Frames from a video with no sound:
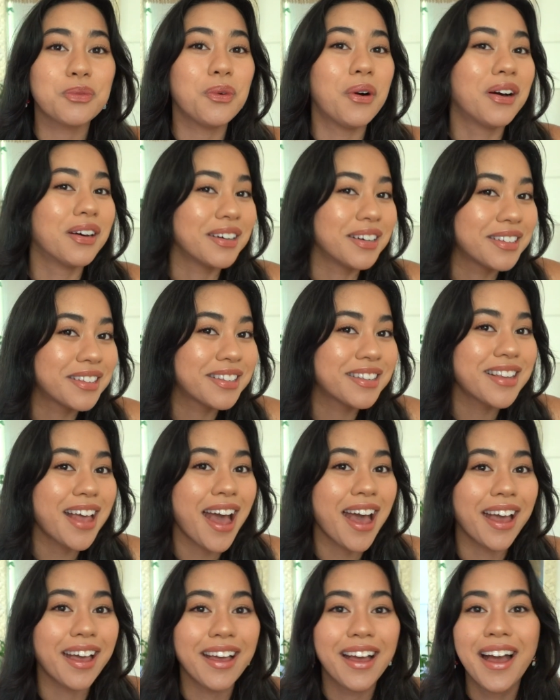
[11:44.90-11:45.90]
want to
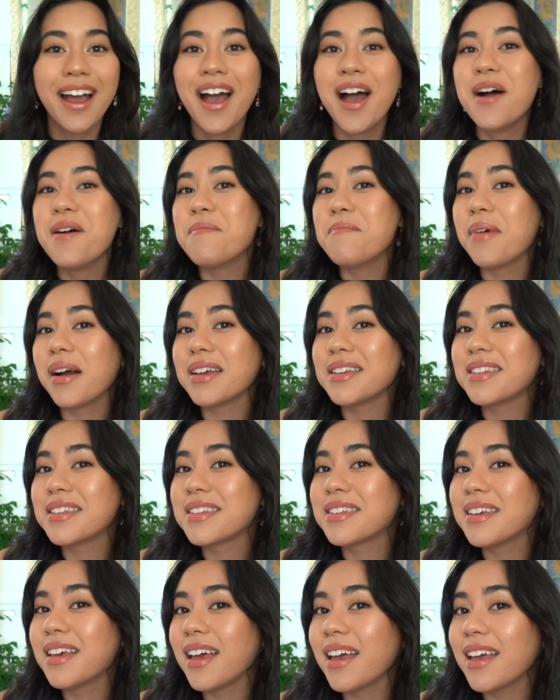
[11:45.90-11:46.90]
say, my
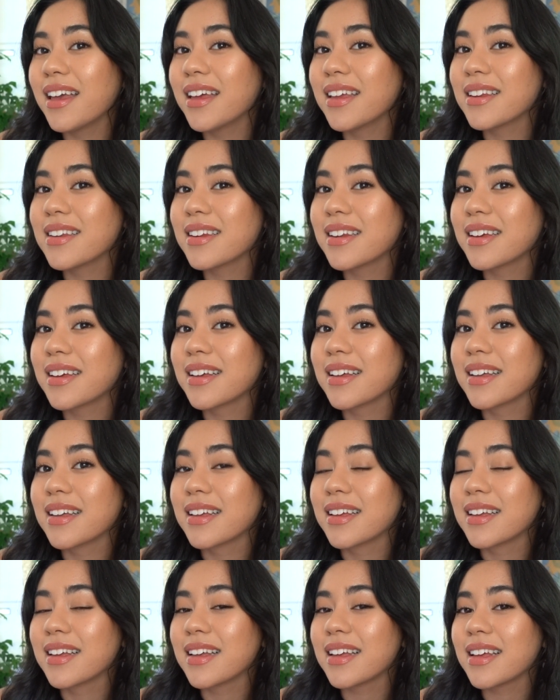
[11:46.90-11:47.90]
skin
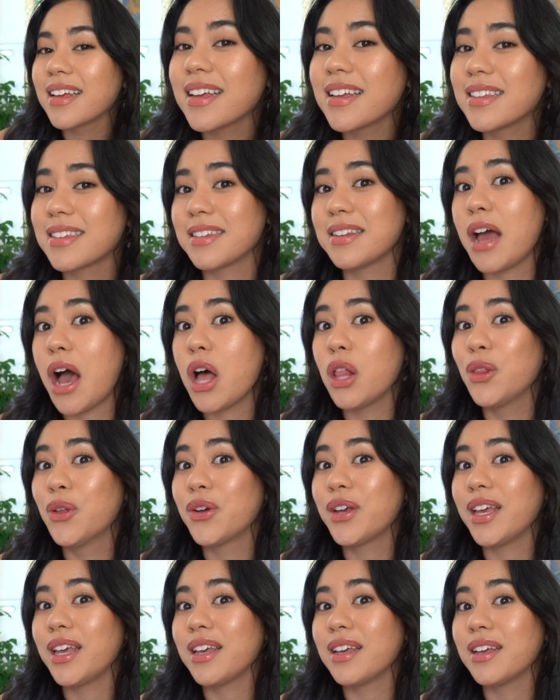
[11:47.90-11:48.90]
is not
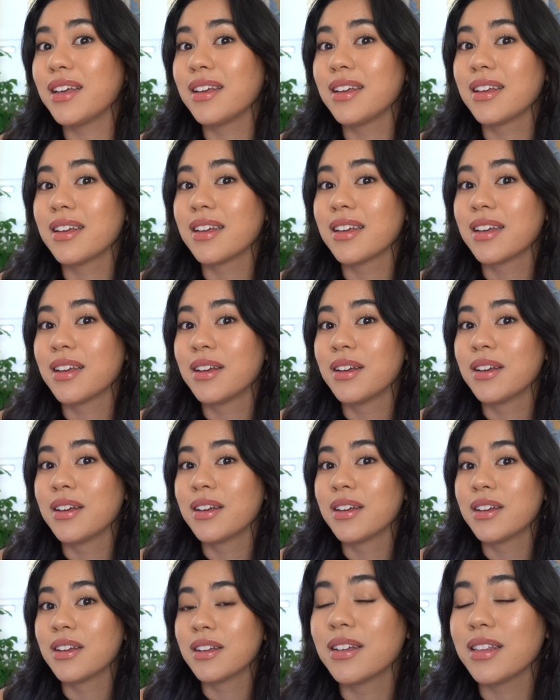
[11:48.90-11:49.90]
looking
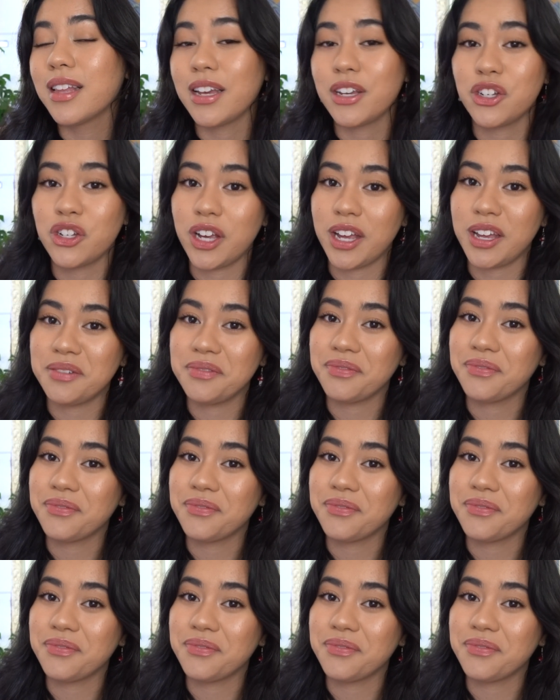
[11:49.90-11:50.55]
like shit.